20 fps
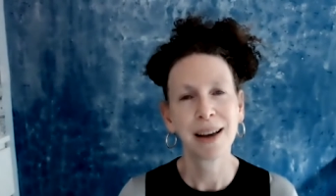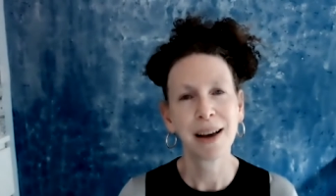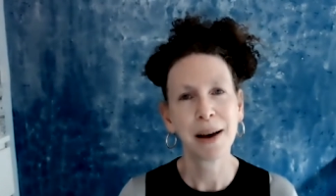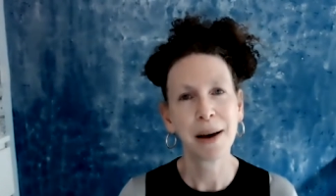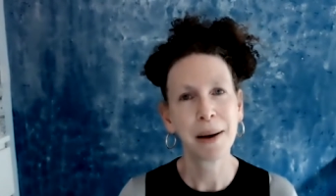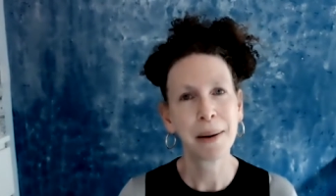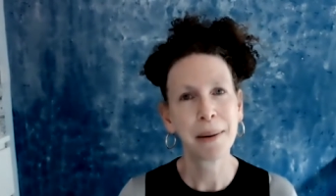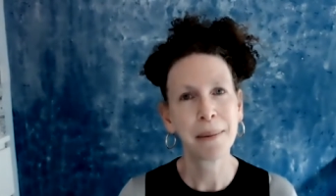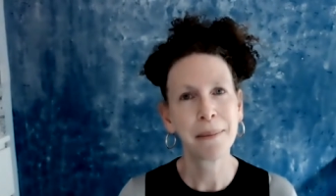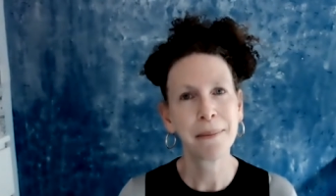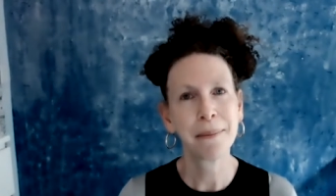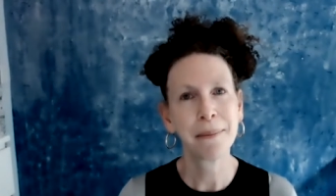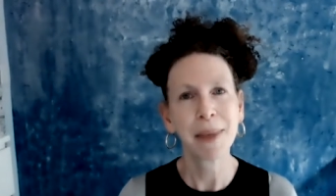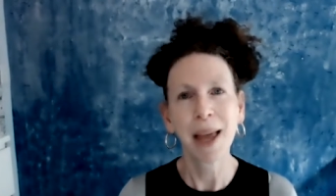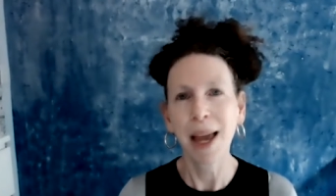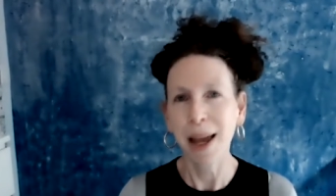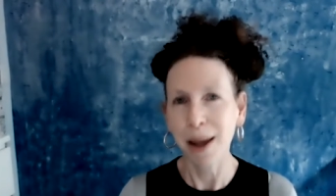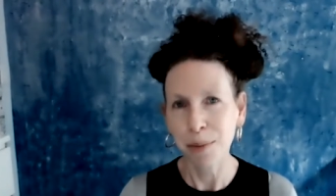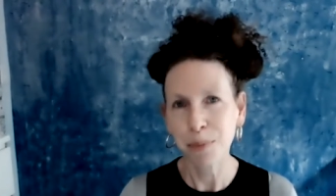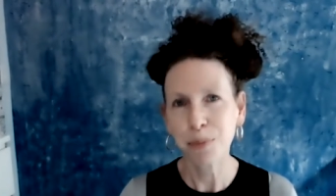um,
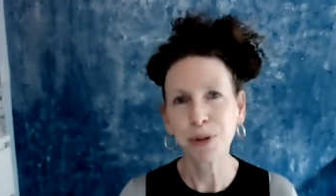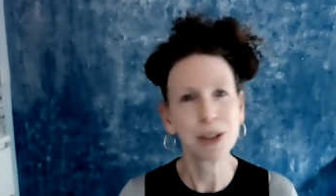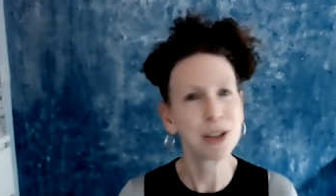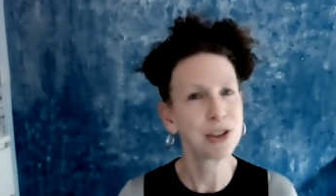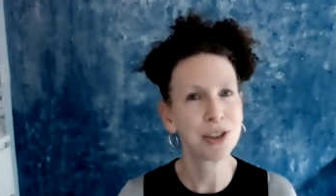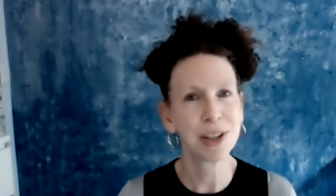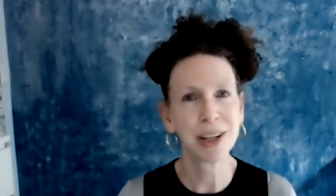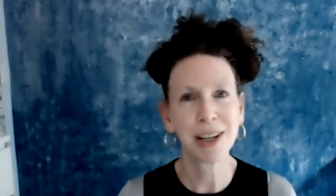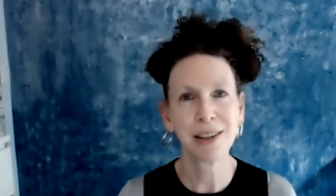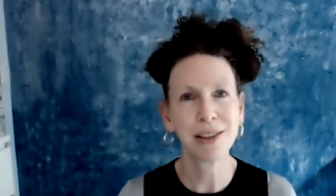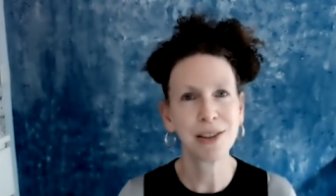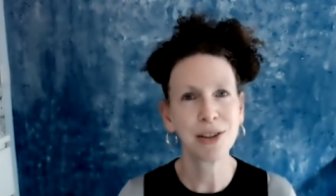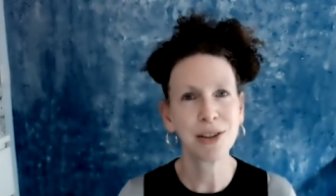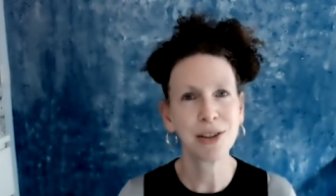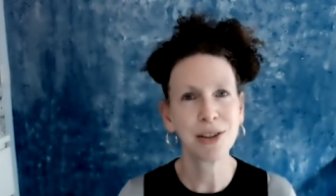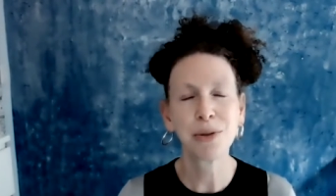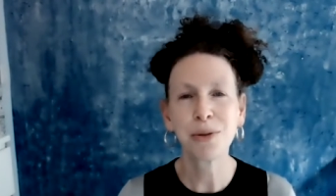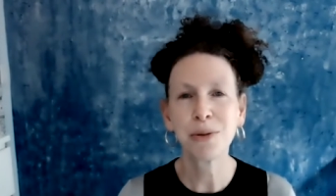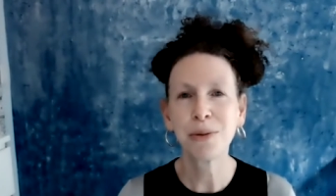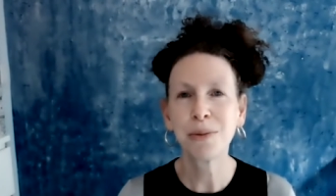I appreciate
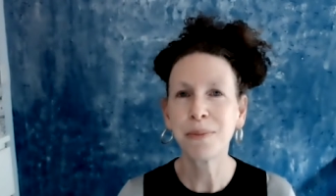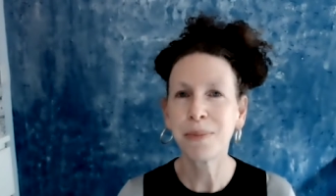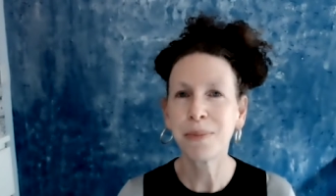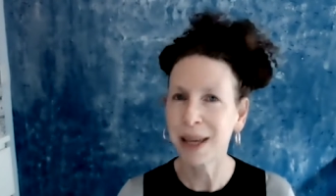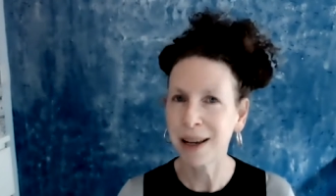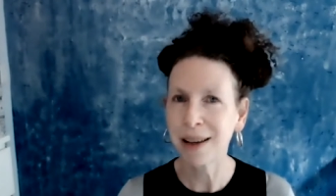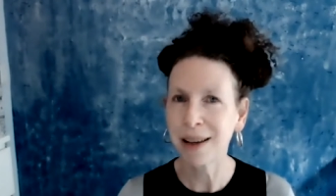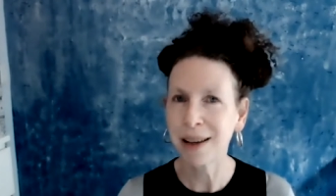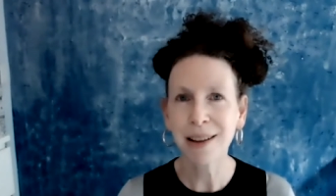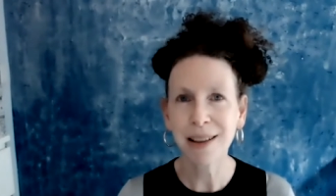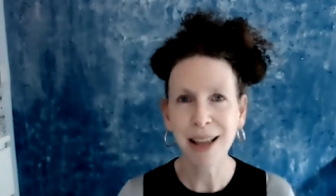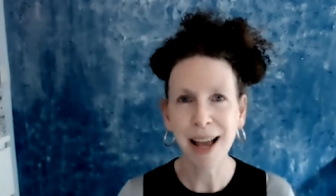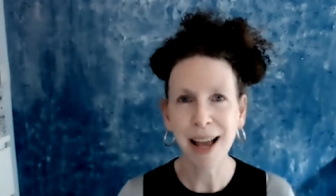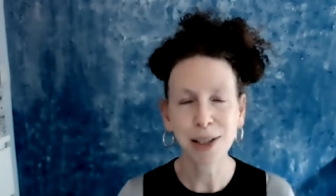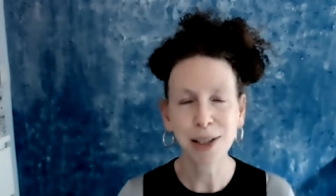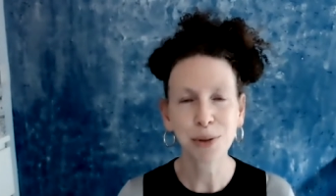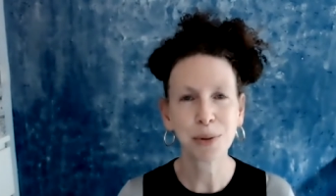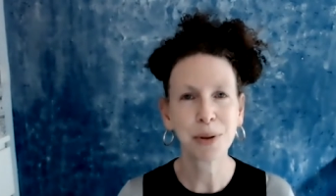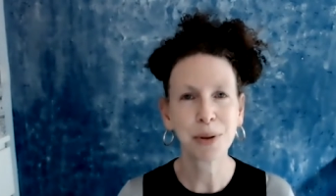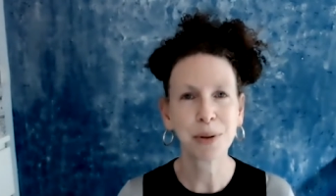you being in the
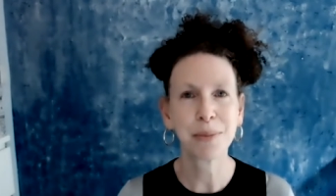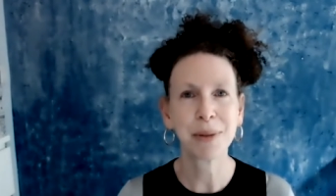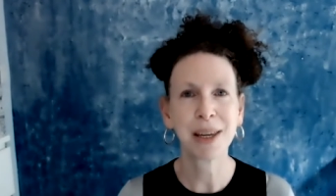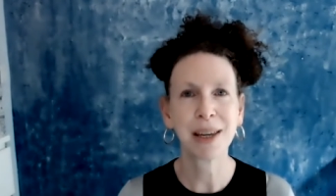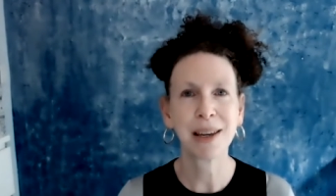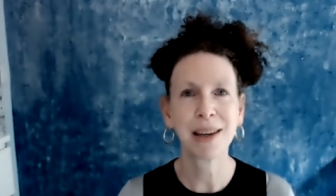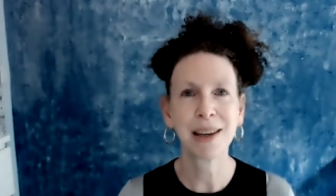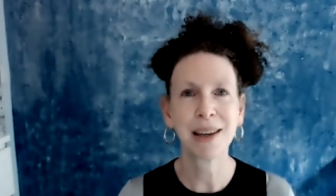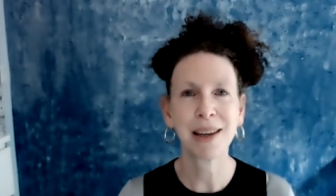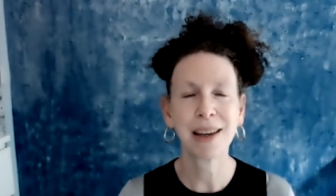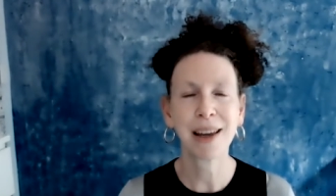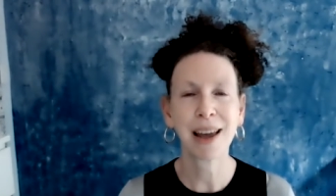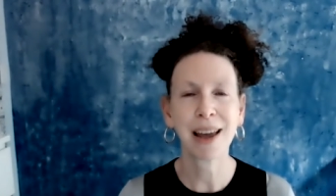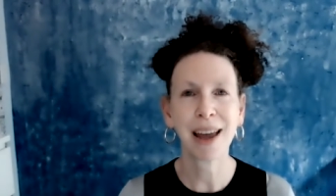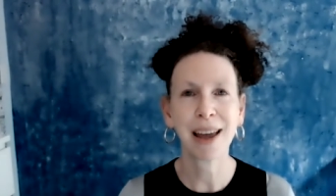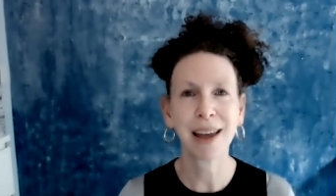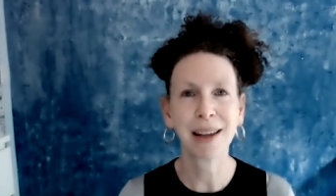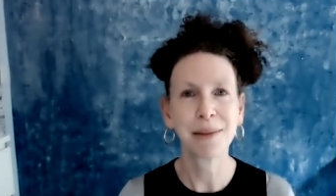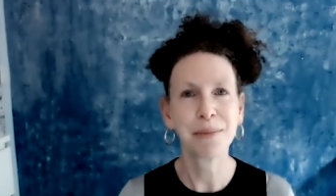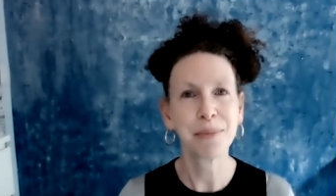class with me
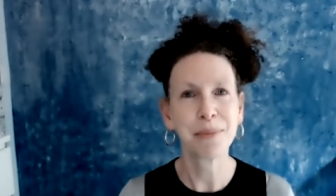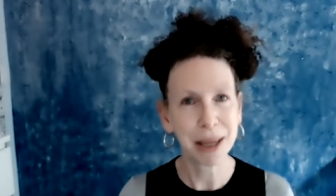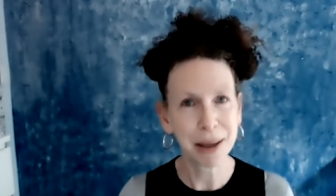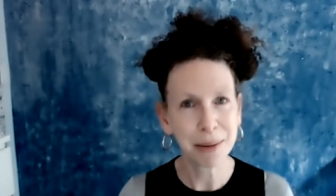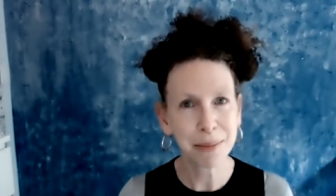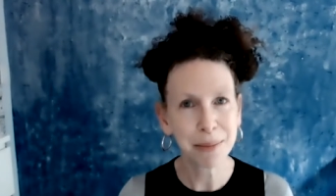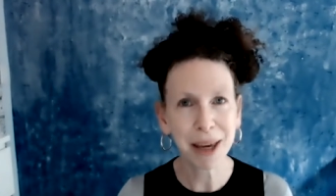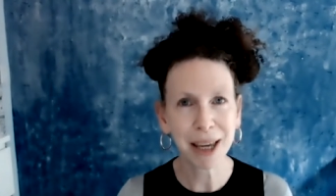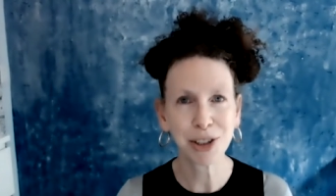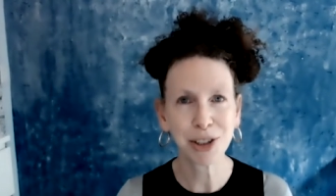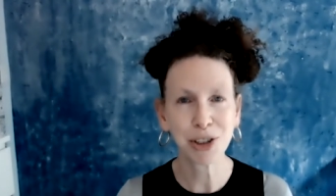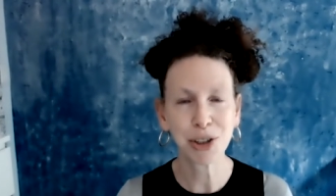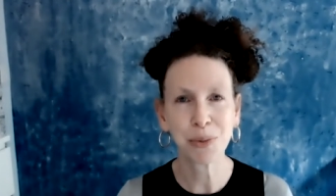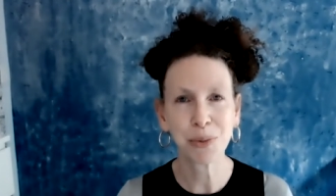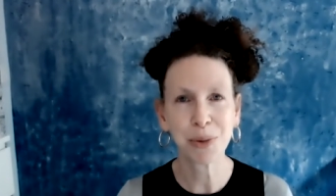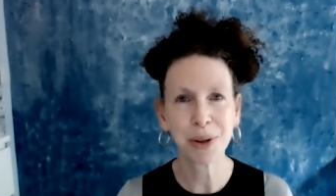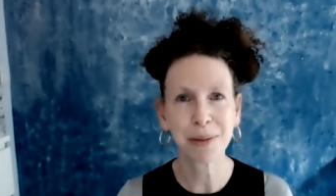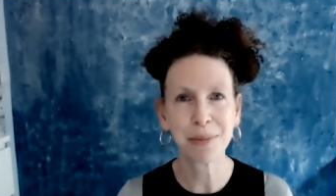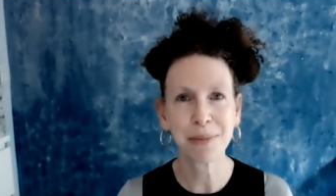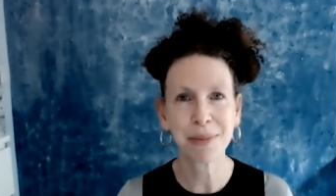and being patient
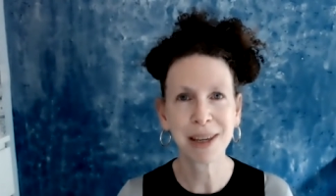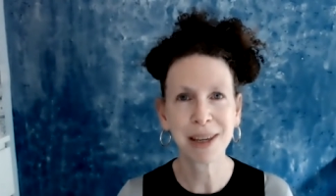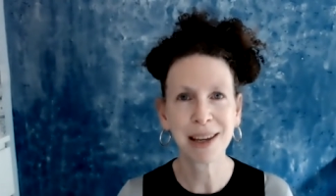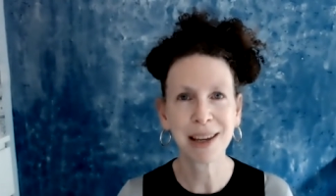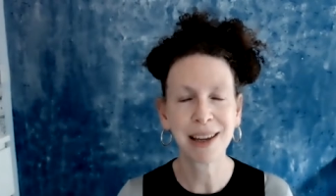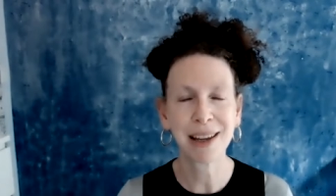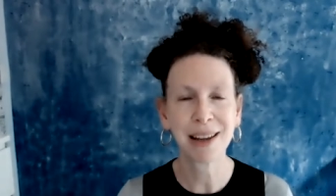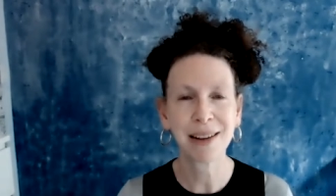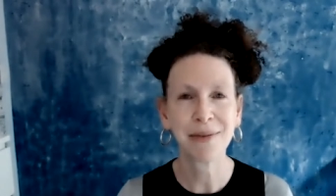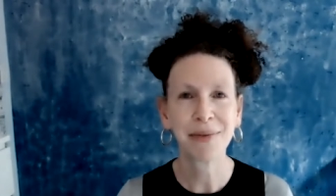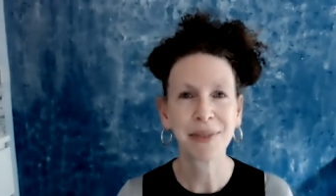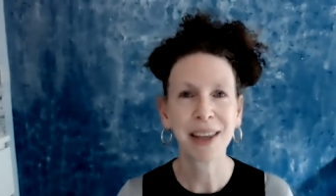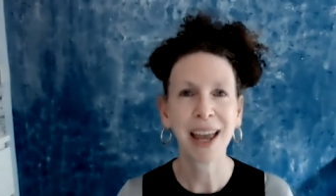with me.